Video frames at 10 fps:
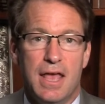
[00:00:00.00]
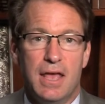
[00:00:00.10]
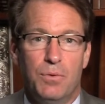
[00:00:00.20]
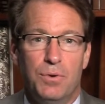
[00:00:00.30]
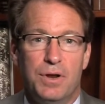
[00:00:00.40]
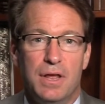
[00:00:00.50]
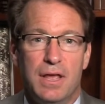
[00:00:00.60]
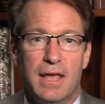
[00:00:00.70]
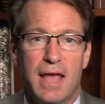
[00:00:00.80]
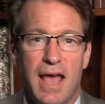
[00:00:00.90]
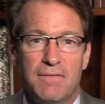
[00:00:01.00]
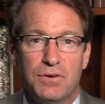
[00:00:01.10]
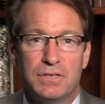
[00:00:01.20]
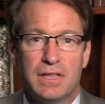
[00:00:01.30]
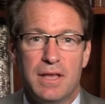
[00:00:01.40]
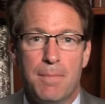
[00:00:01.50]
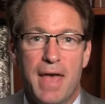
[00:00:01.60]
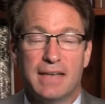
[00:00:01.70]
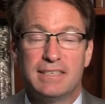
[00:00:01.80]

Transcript: it would adversely impact